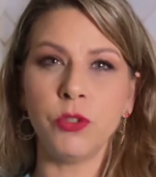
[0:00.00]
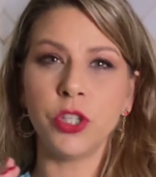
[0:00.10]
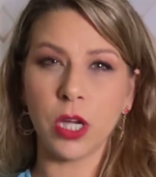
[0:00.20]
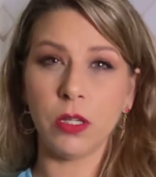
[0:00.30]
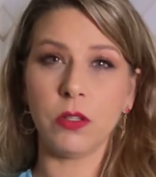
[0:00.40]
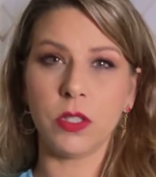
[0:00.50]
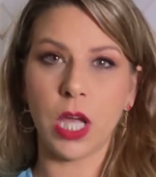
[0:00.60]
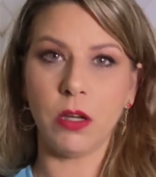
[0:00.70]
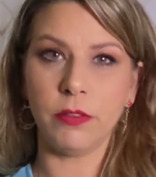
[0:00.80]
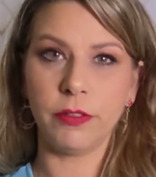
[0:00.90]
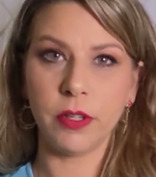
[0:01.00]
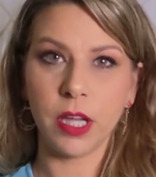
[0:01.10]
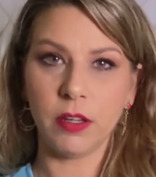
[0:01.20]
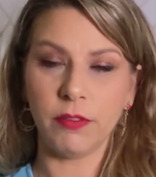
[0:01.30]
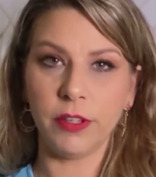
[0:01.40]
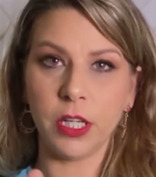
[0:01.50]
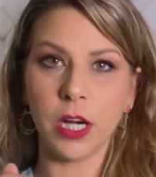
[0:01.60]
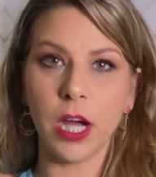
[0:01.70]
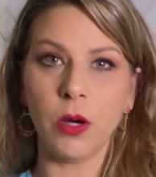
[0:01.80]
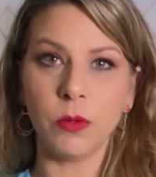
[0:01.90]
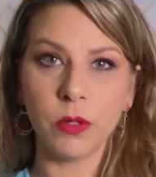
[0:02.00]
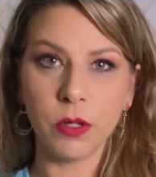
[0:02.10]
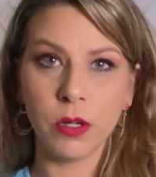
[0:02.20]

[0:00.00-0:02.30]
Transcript: check yourself and figure out